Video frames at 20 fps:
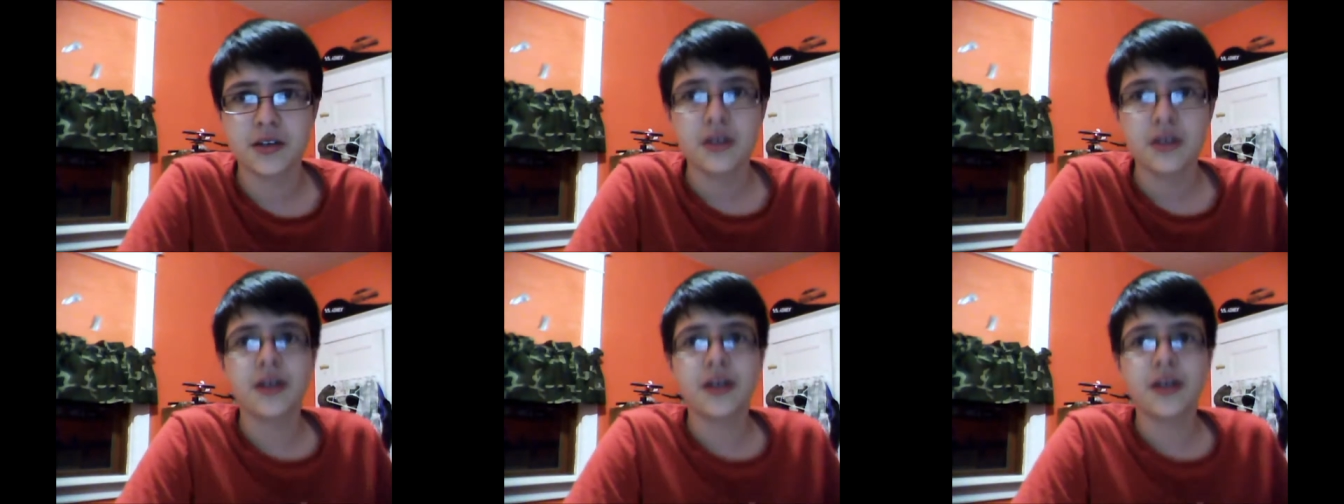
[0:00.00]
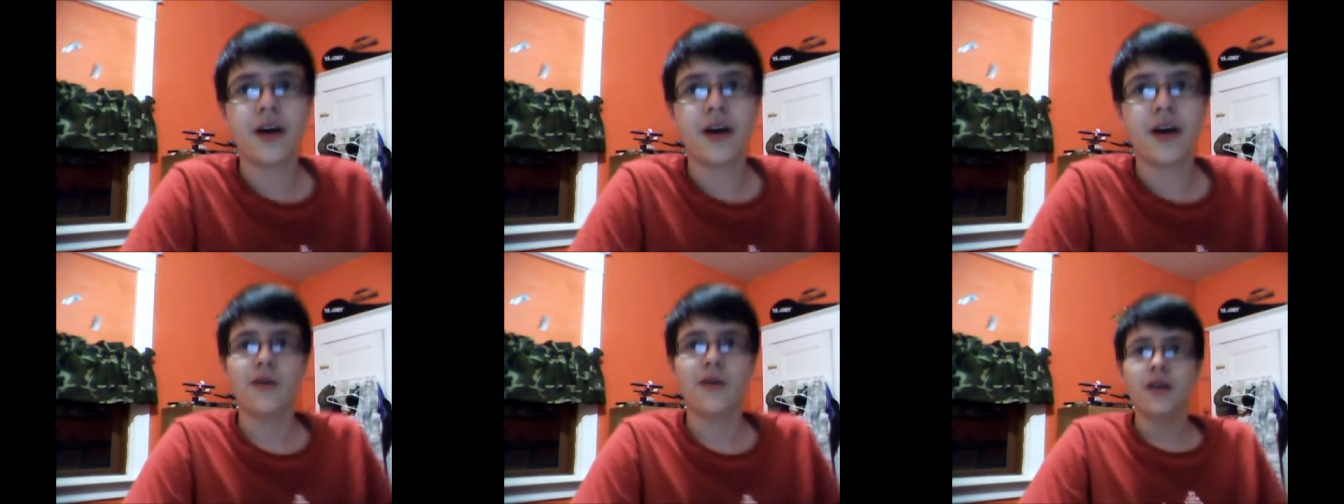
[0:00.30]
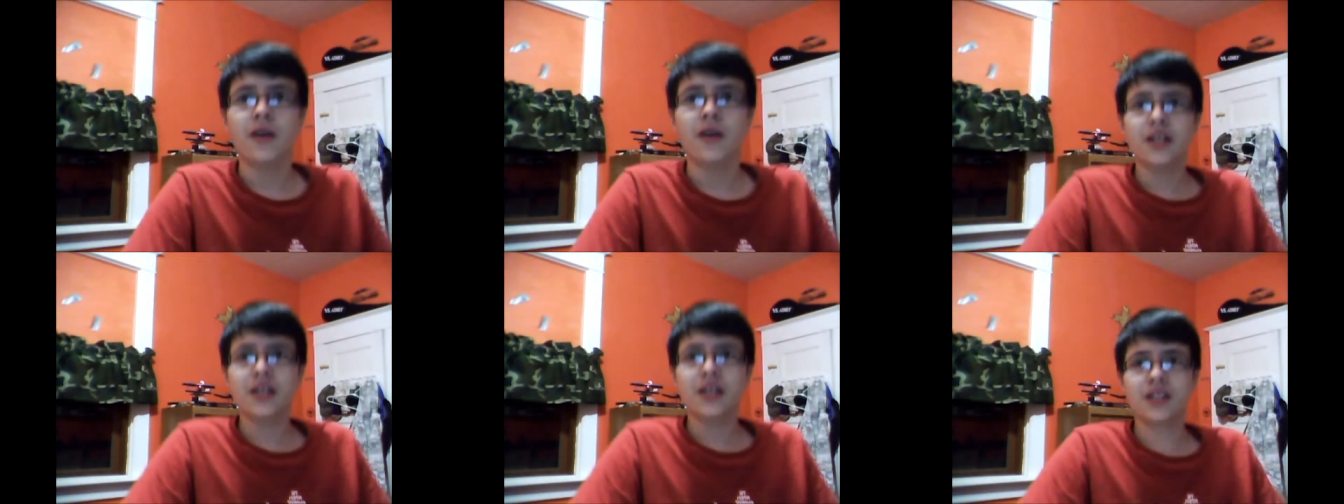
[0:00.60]
Now,
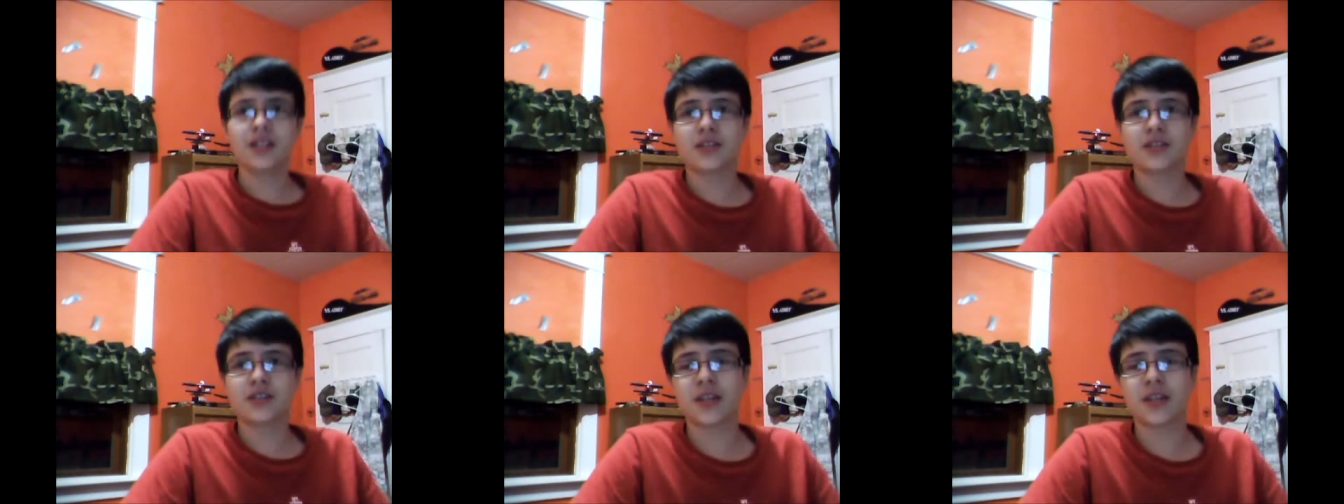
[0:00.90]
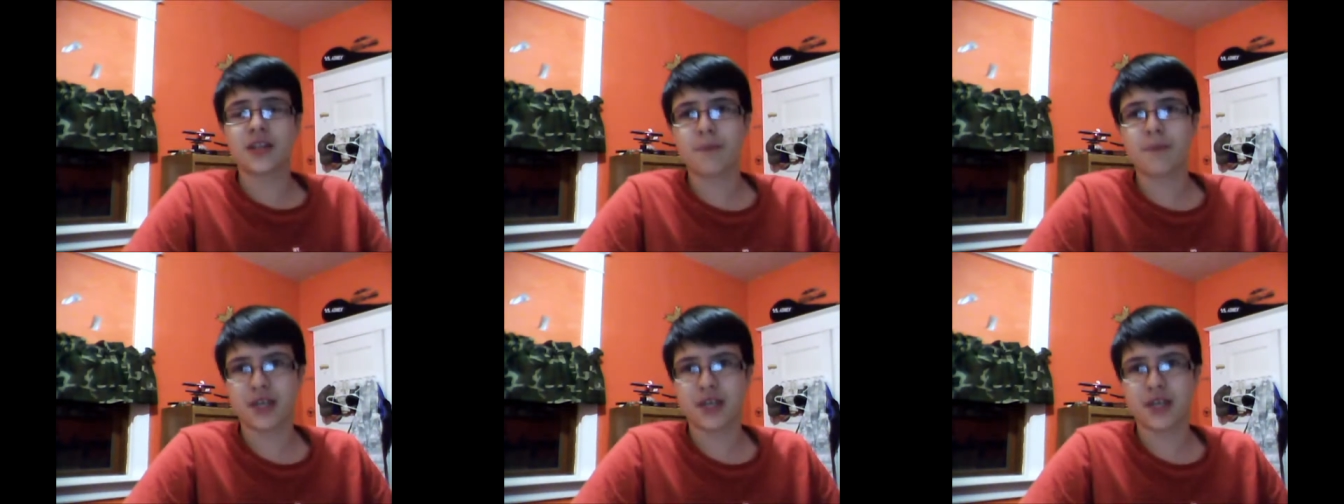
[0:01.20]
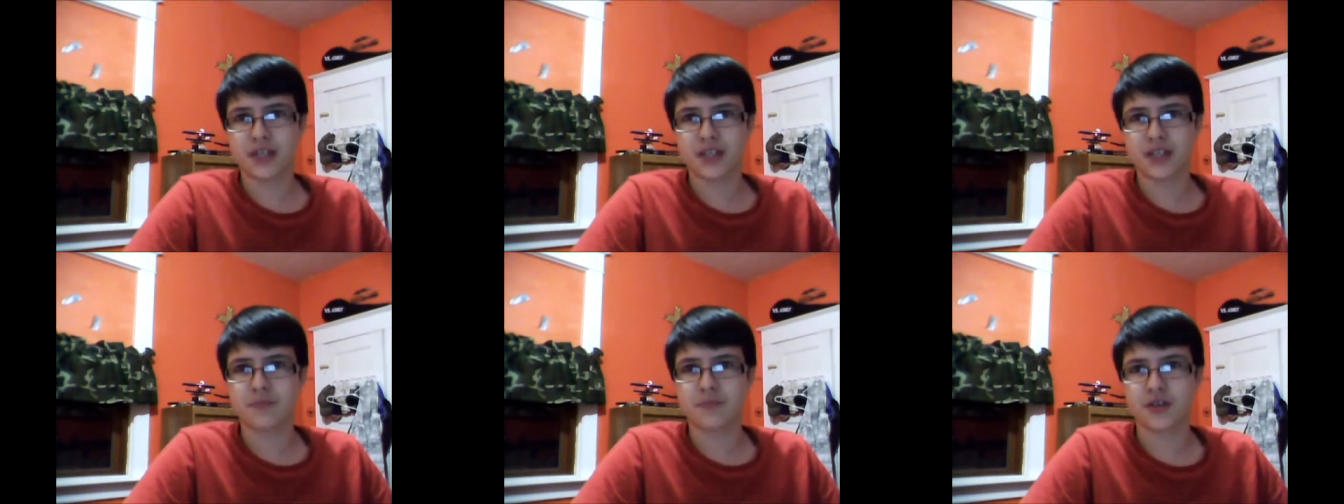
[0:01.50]
this is a
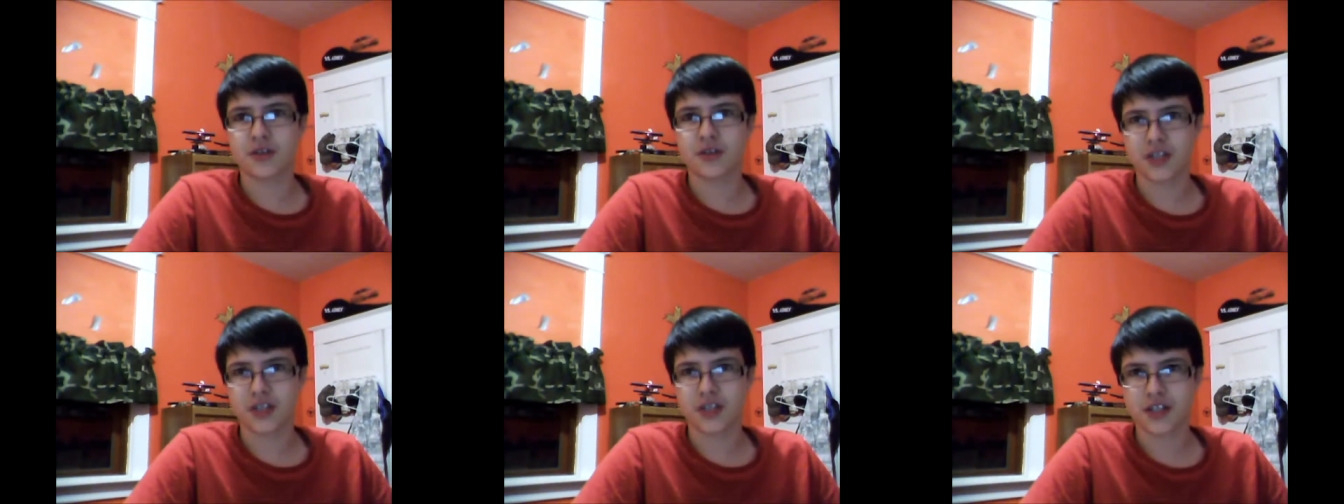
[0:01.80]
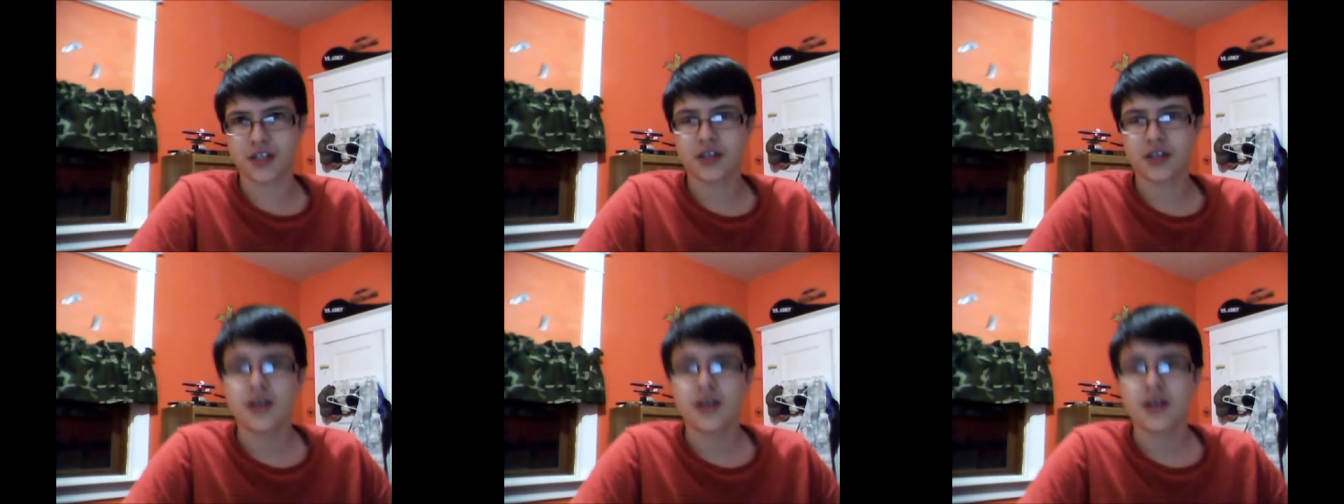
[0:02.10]
step-by-step -step process.